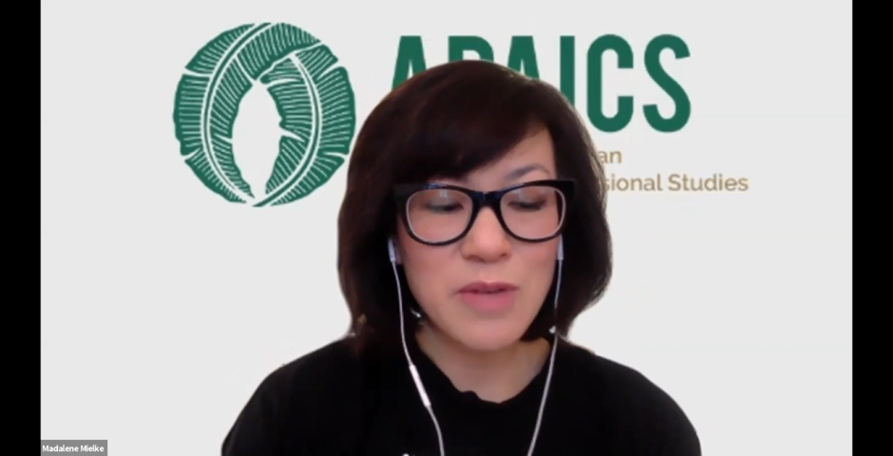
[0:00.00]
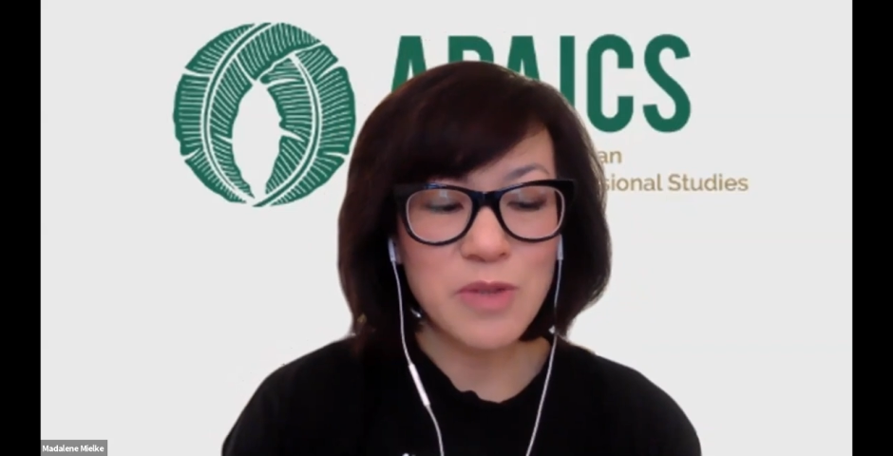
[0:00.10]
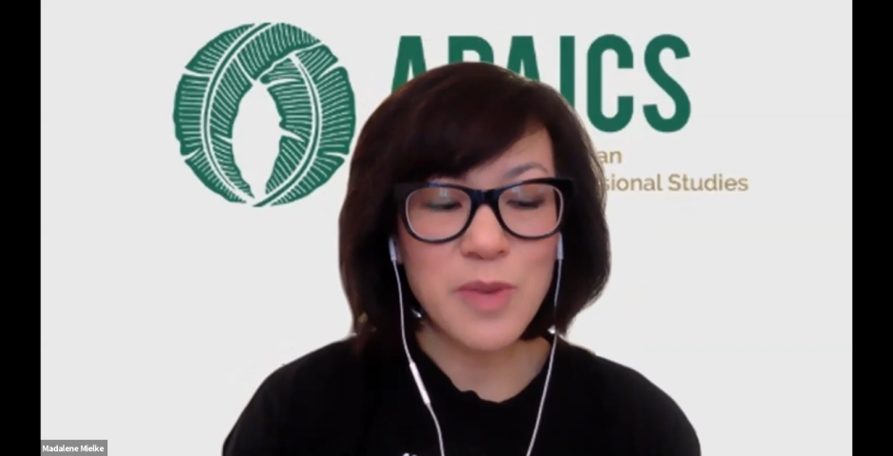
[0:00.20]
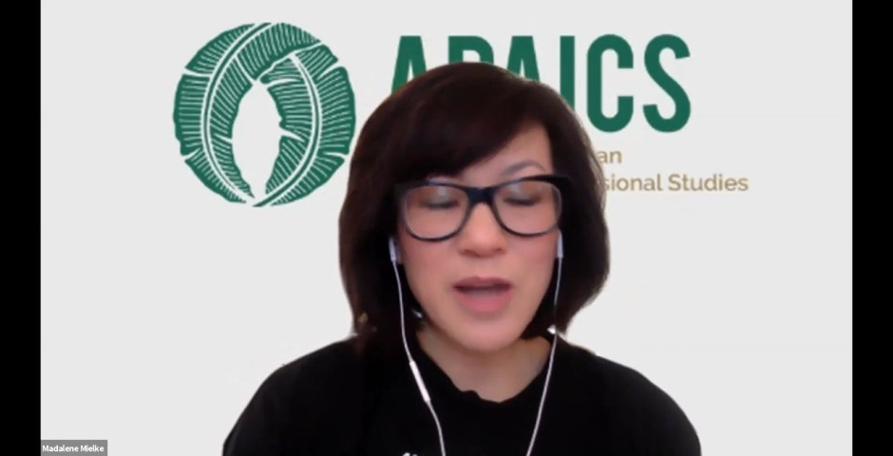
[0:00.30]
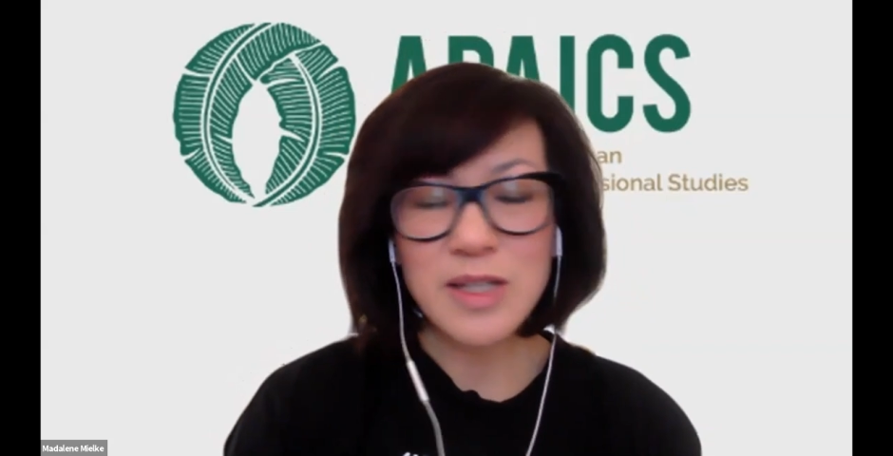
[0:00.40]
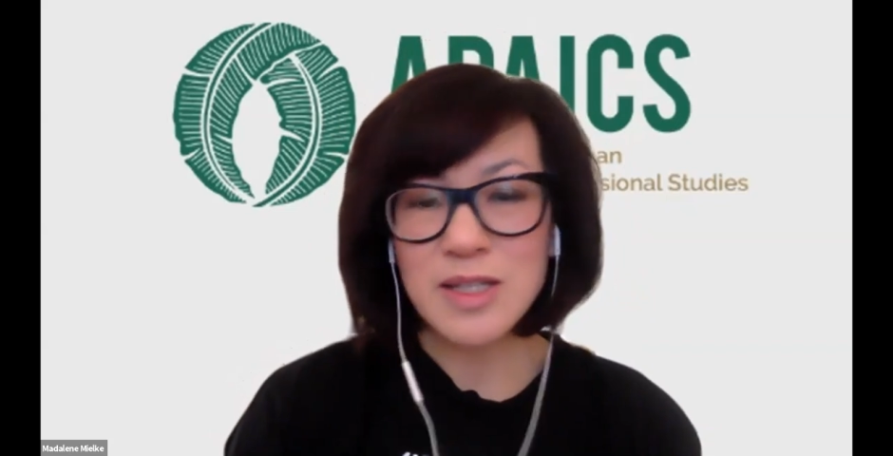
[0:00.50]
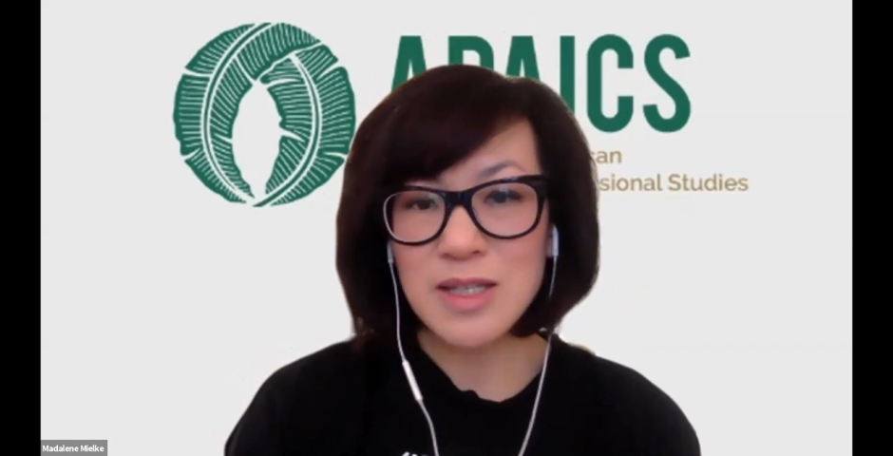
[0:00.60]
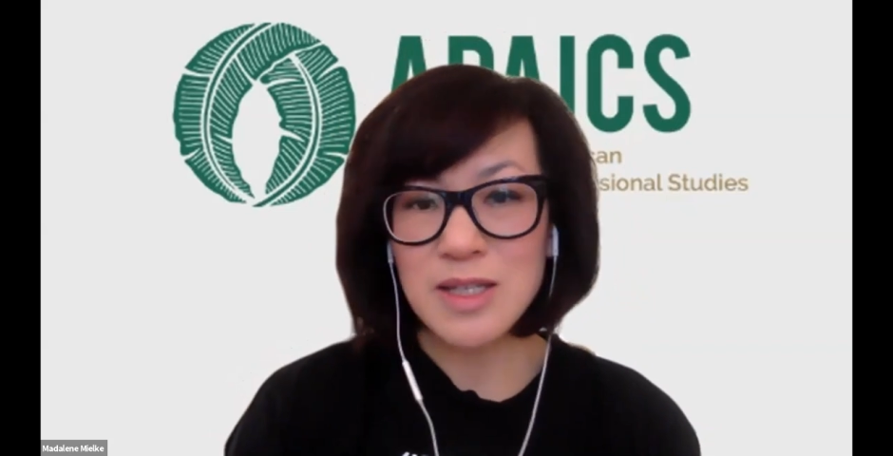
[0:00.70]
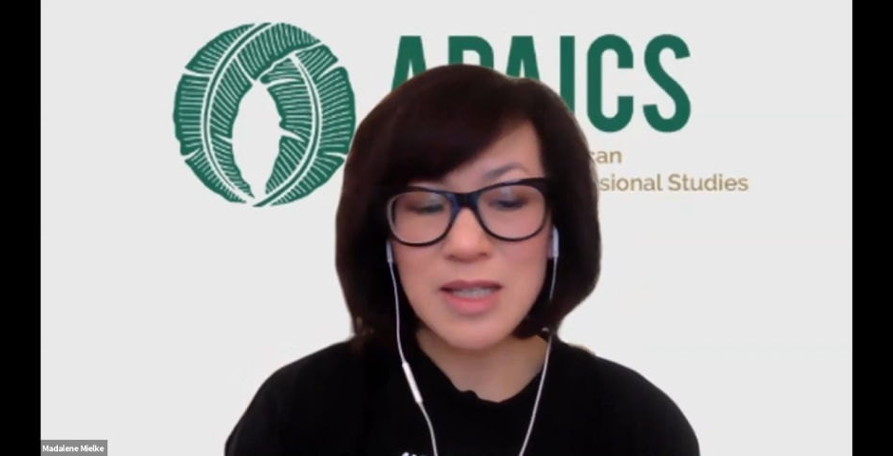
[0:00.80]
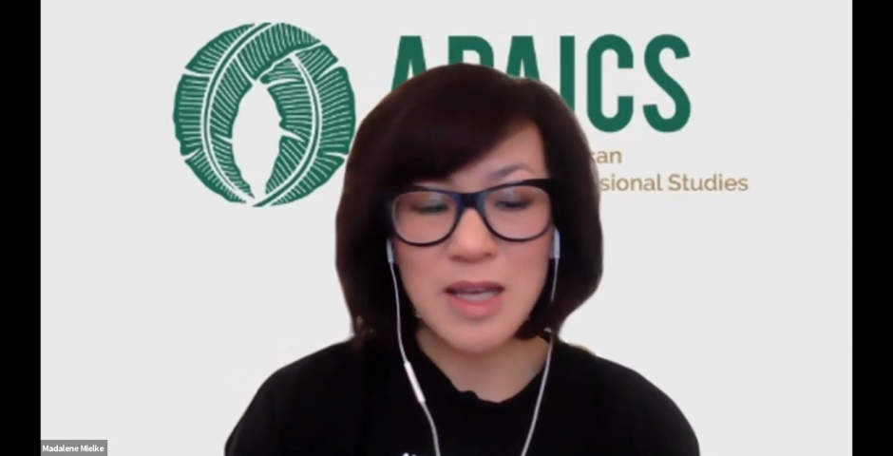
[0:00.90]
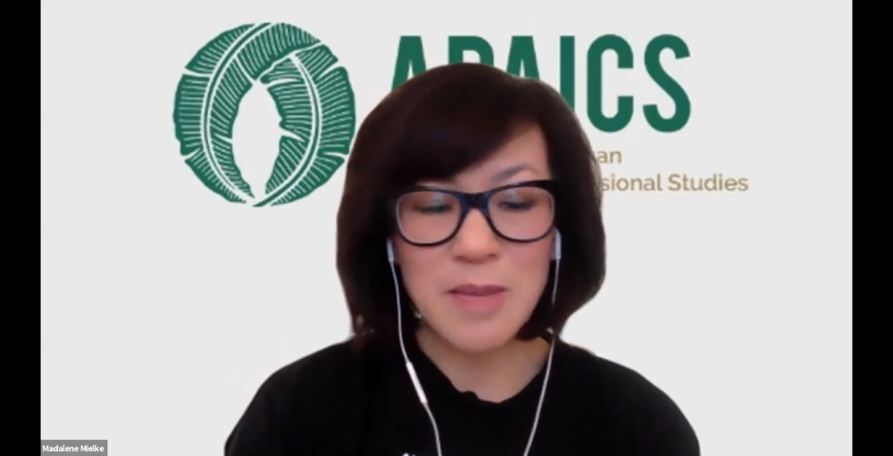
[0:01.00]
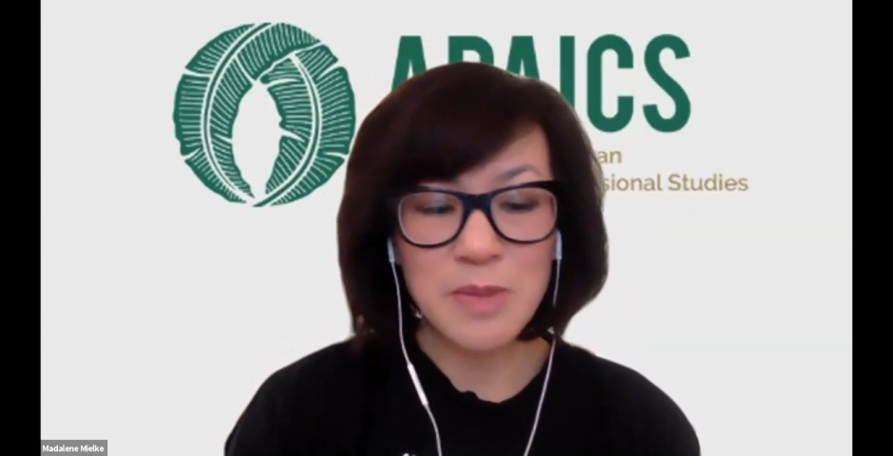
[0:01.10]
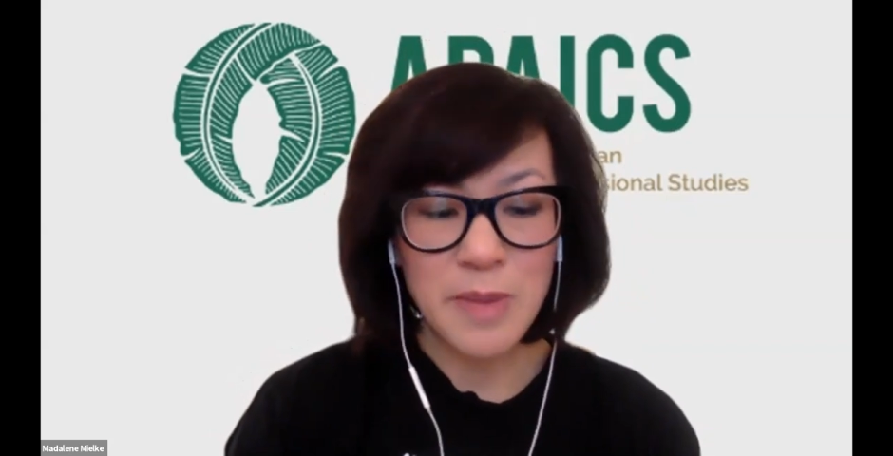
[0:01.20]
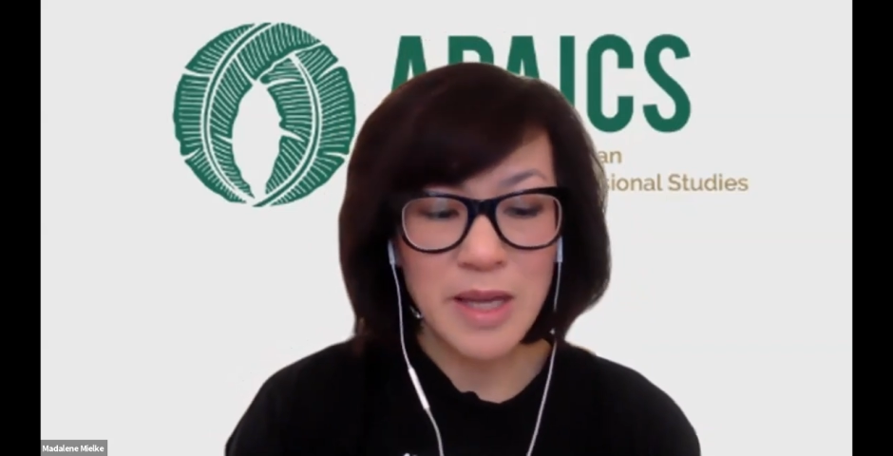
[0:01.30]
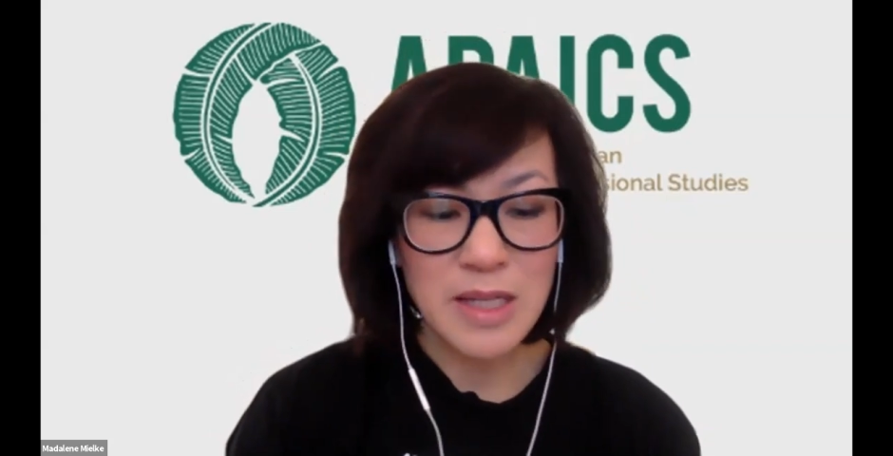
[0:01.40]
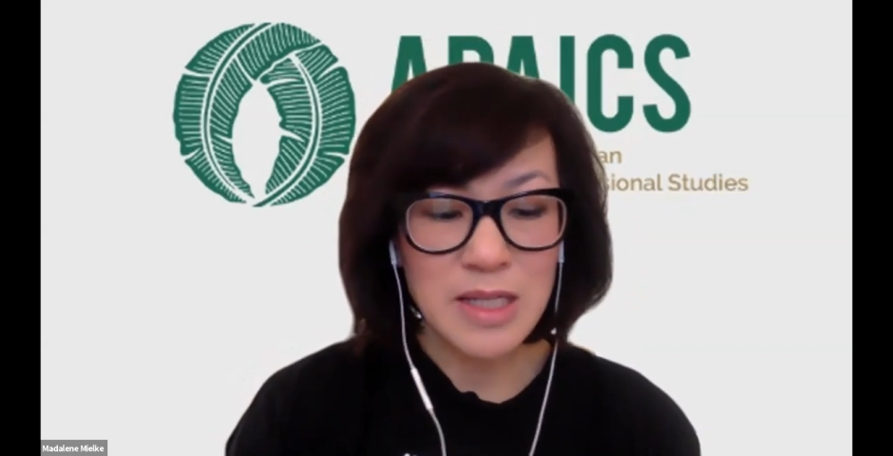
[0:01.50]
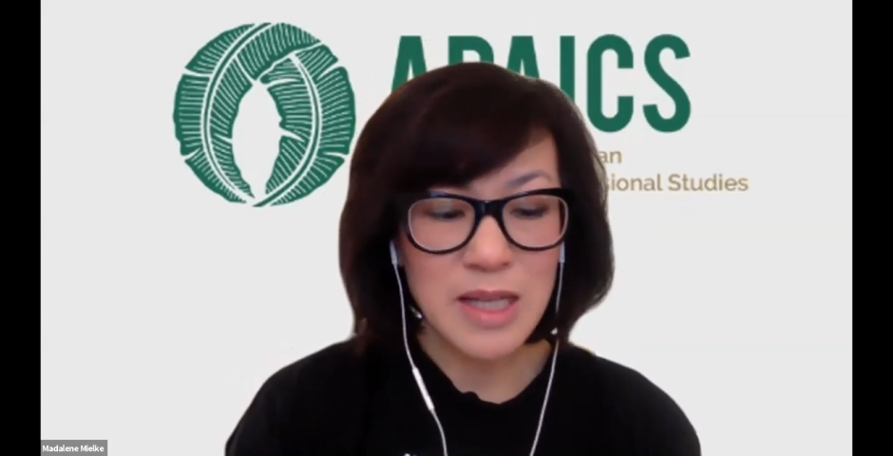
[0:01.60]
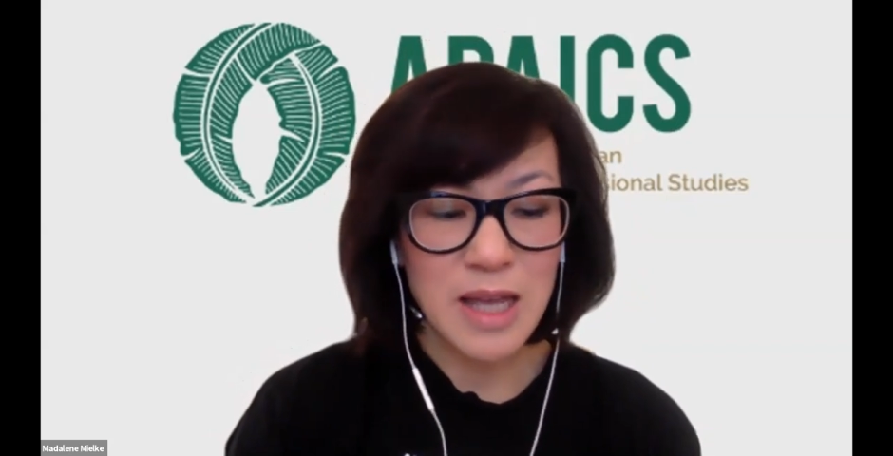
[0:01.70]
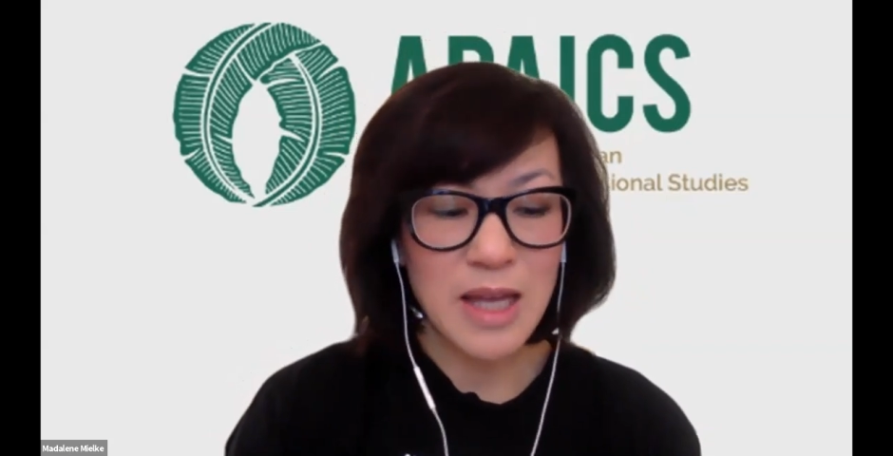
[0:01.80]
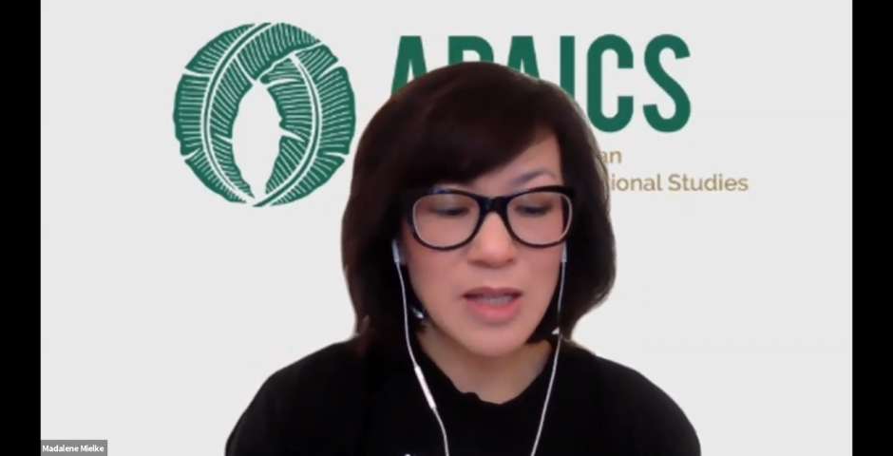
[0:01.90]
outreach practices to implement,
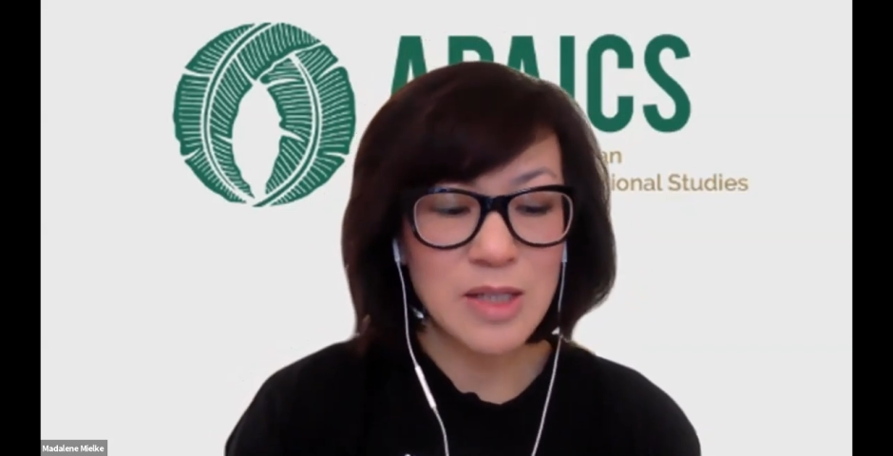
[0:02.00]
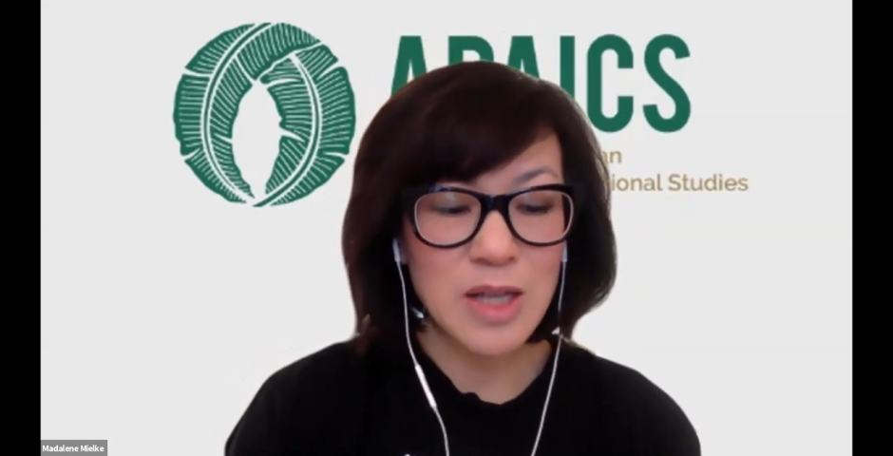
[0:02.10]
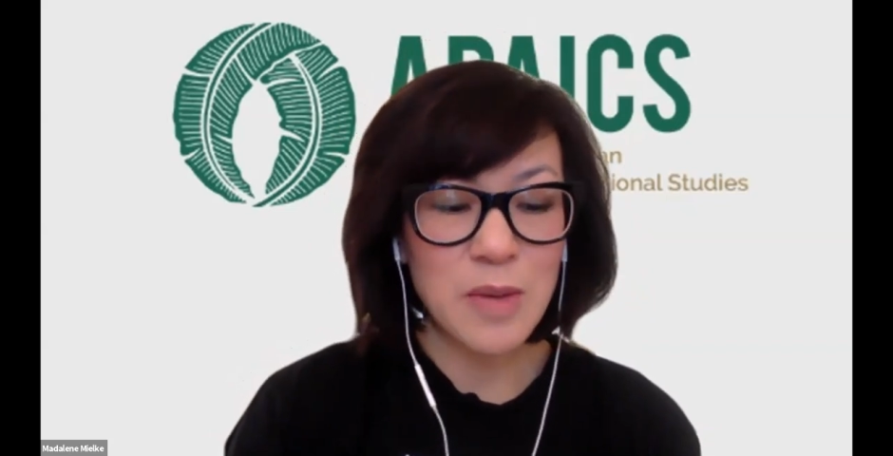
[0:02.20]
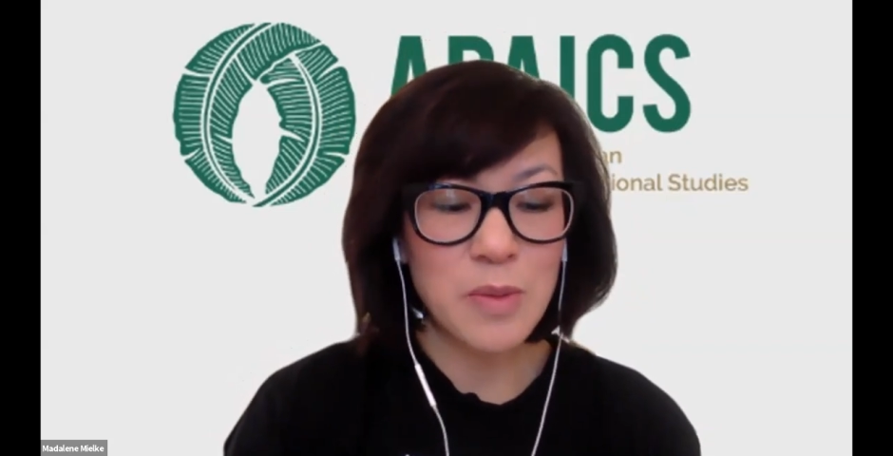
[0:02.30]
and